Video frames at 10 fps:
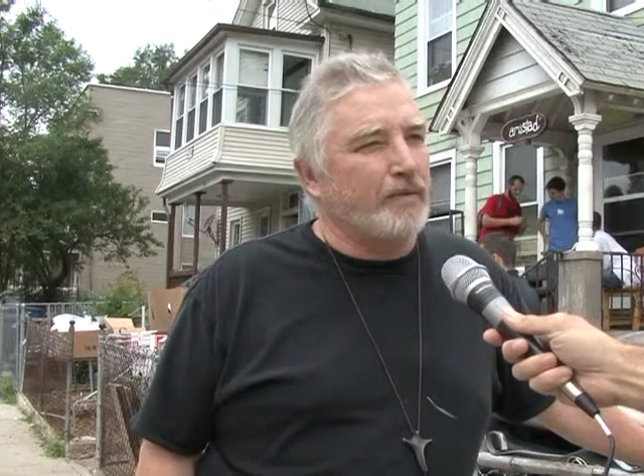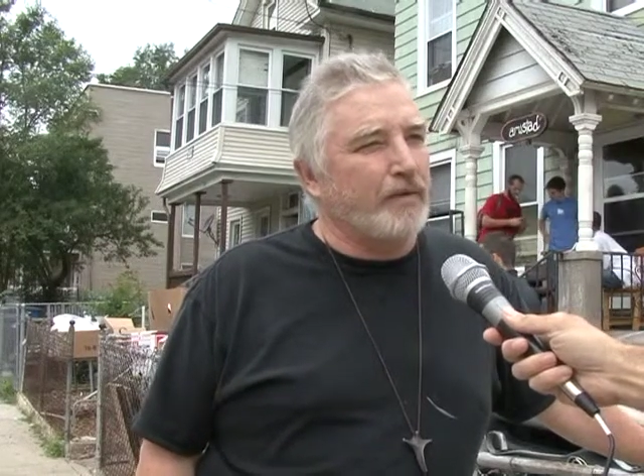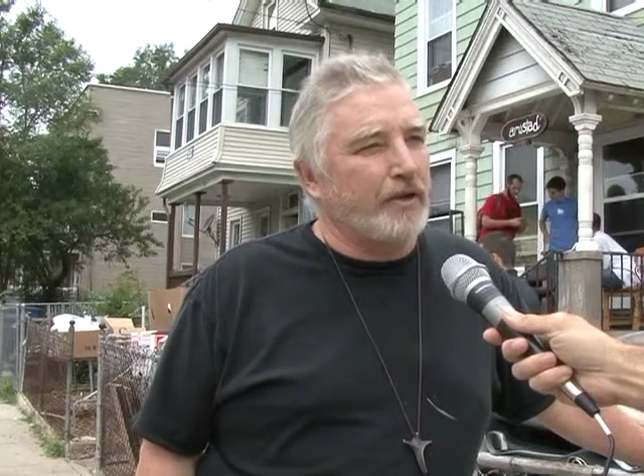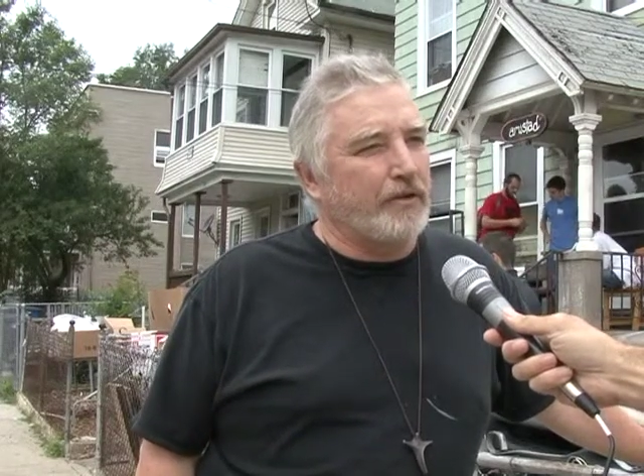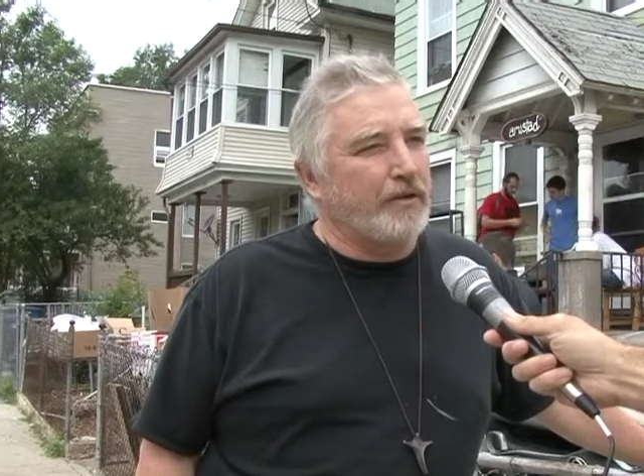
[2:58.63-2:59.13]

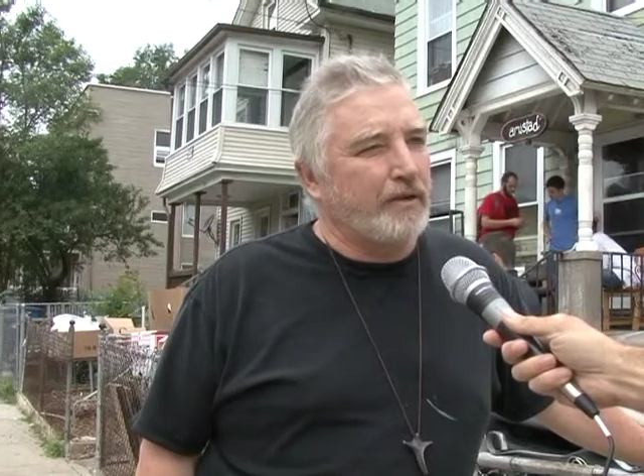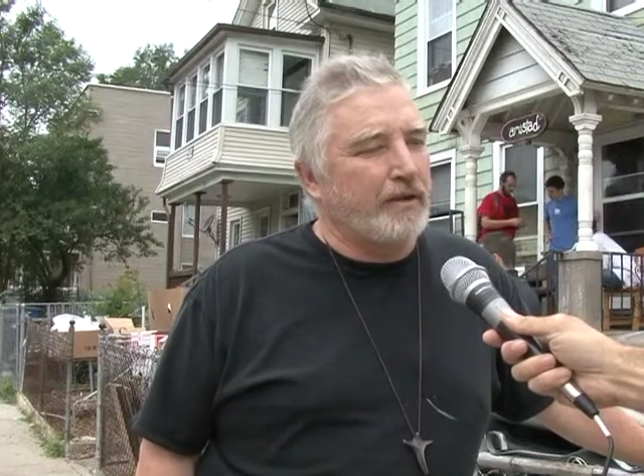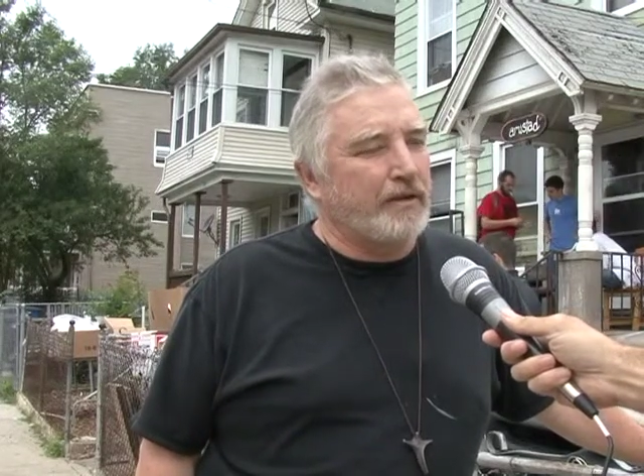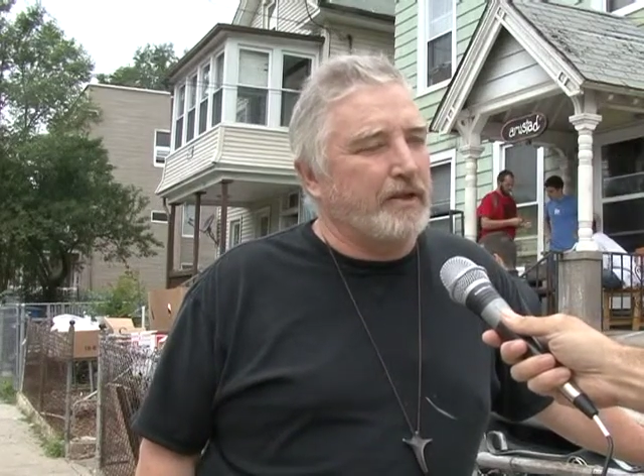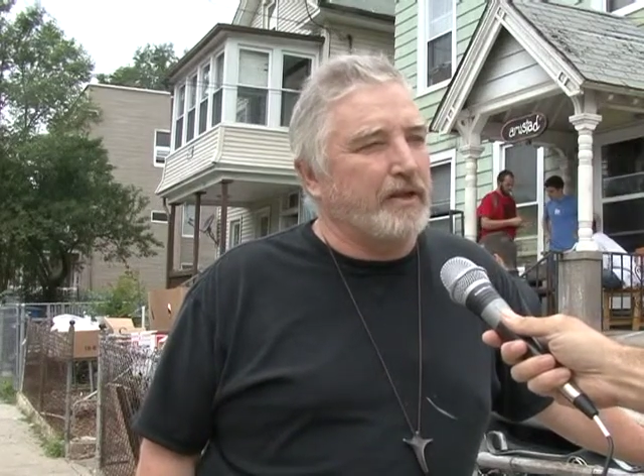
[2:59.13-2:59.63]
the
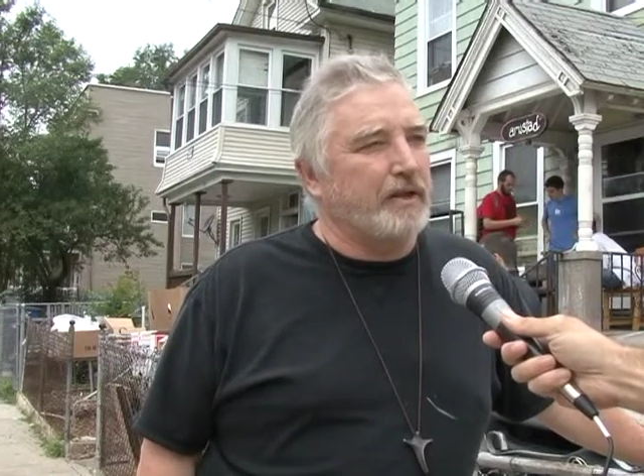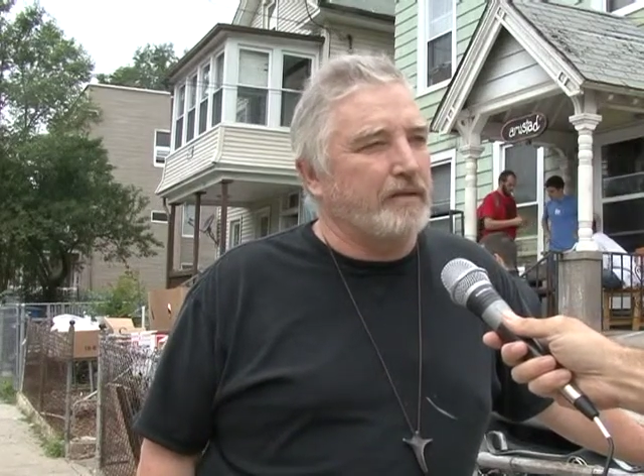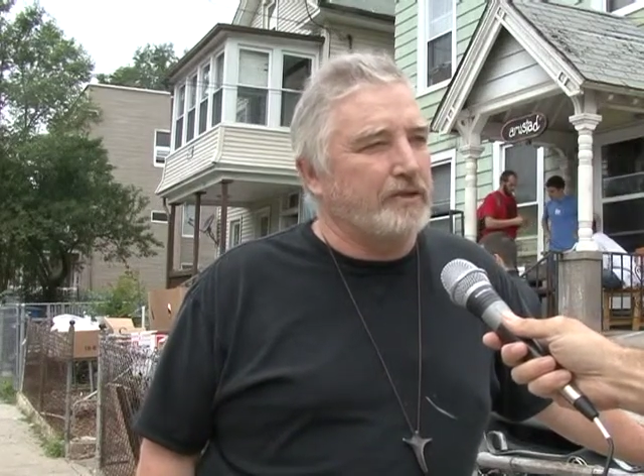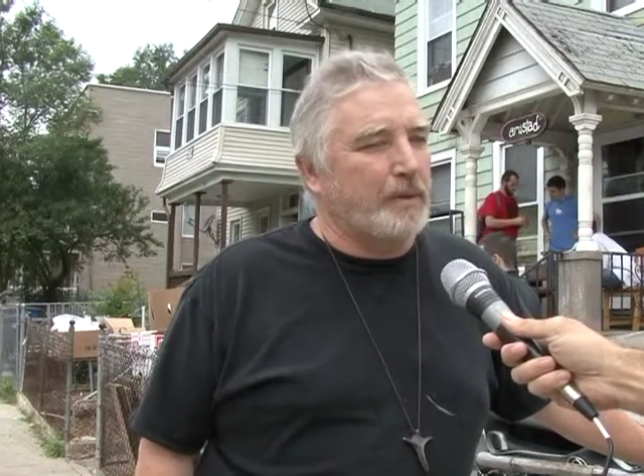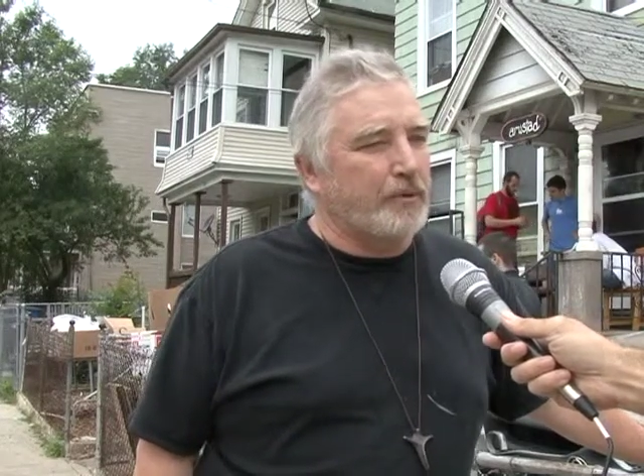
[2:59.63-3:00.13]

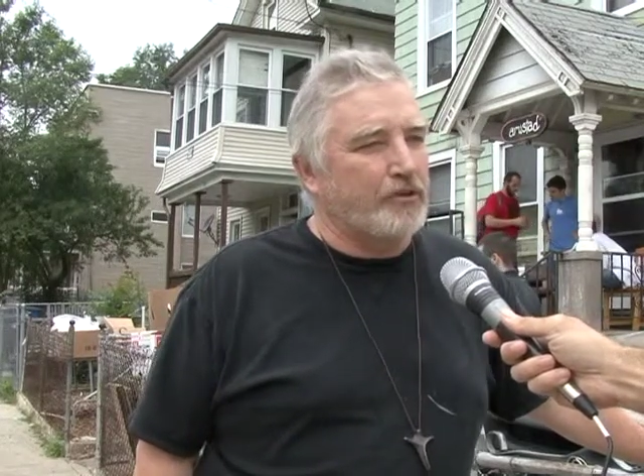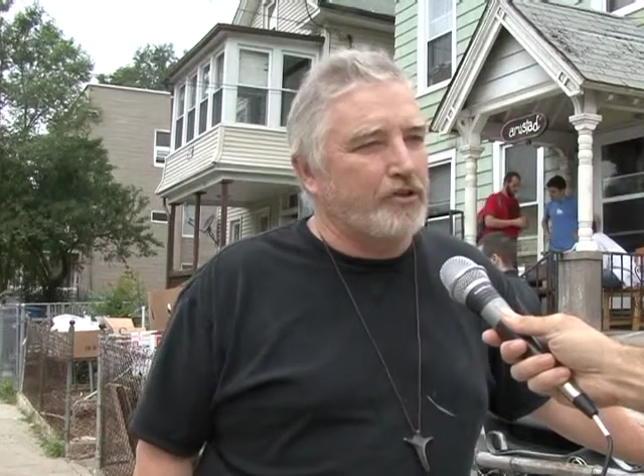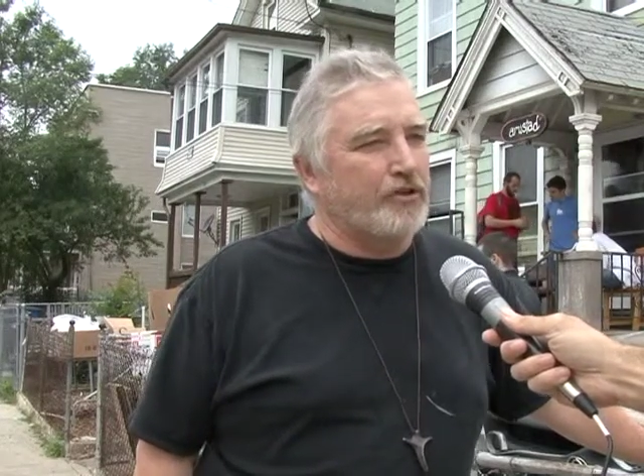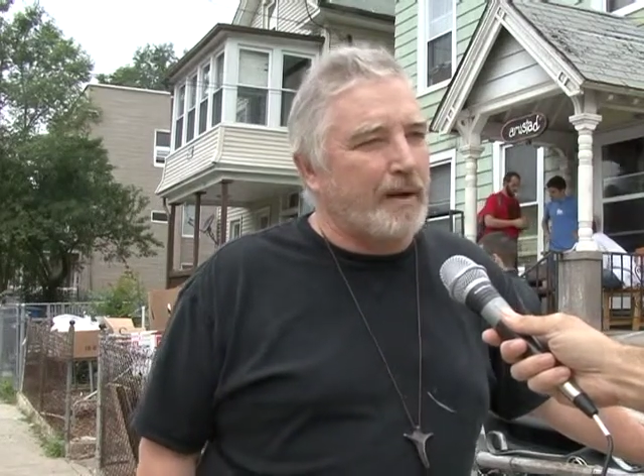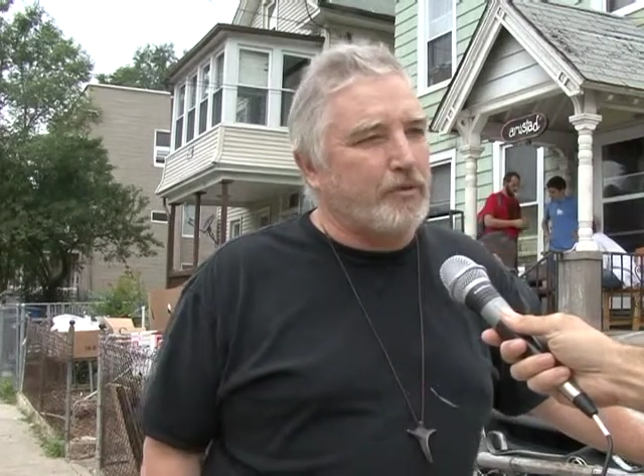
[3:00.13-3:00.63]

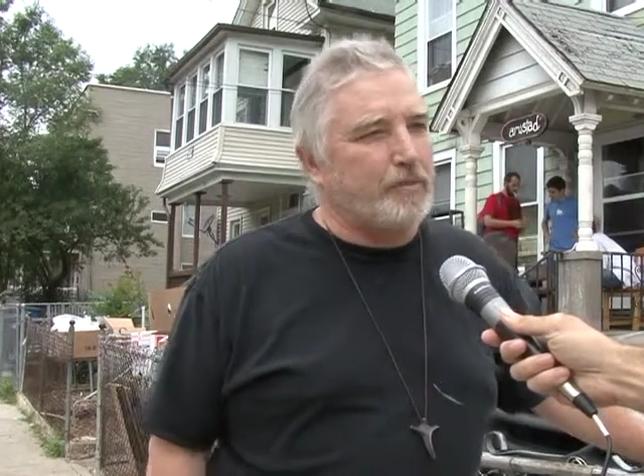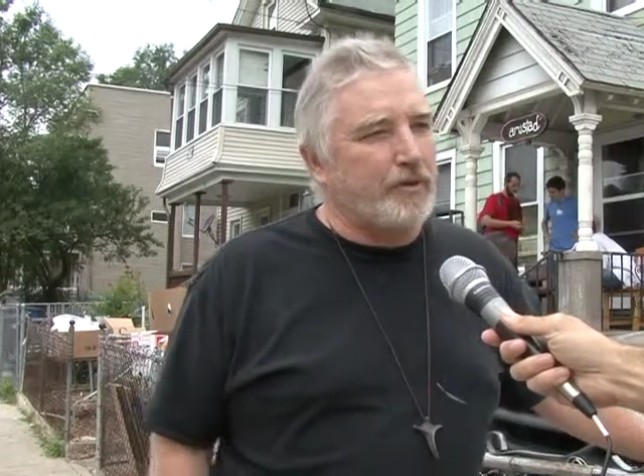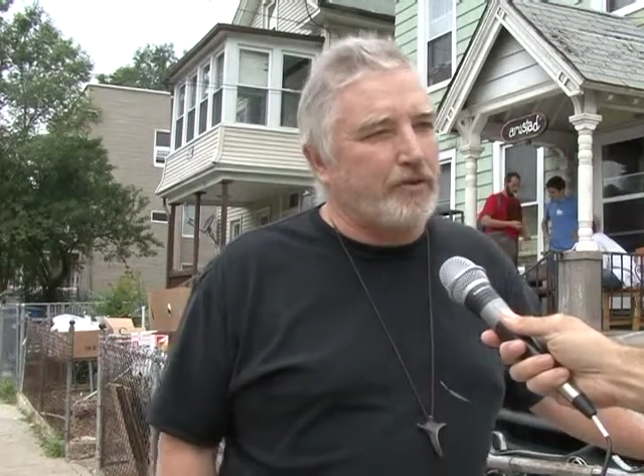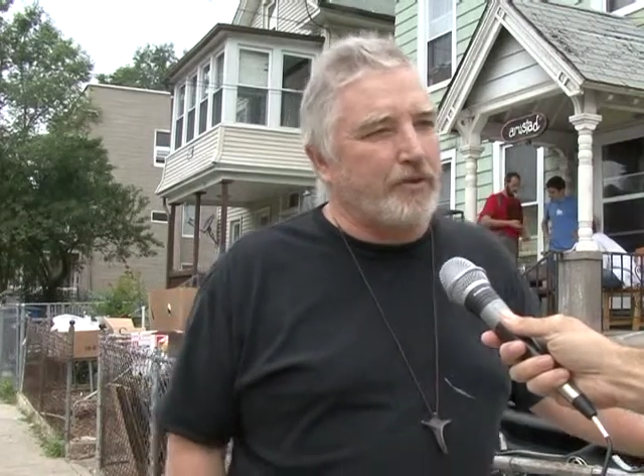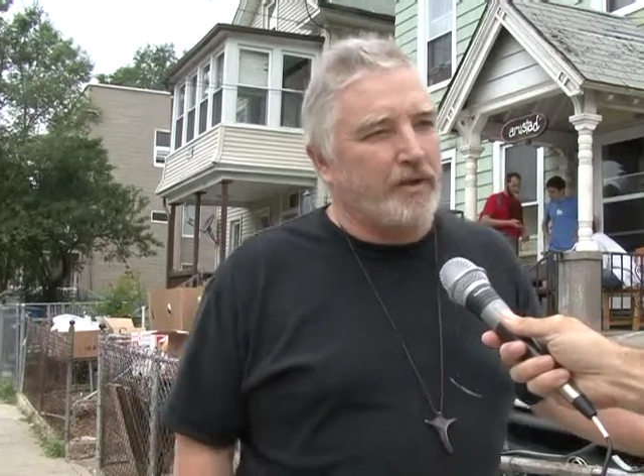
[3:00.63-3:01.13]
temperature drops
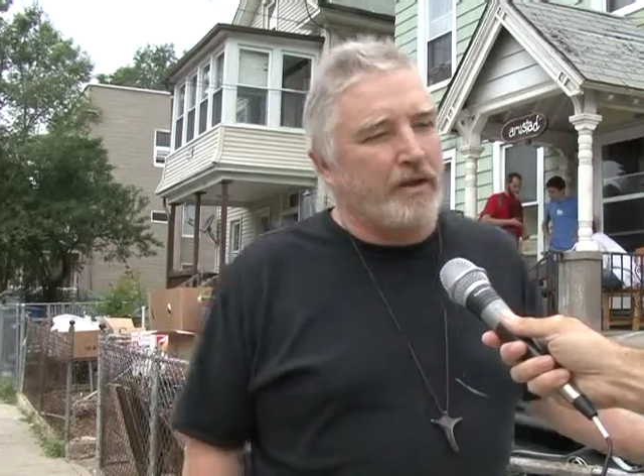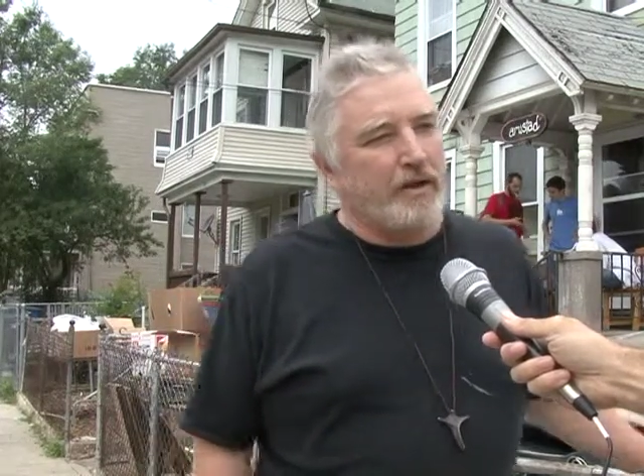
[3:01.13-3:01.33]
below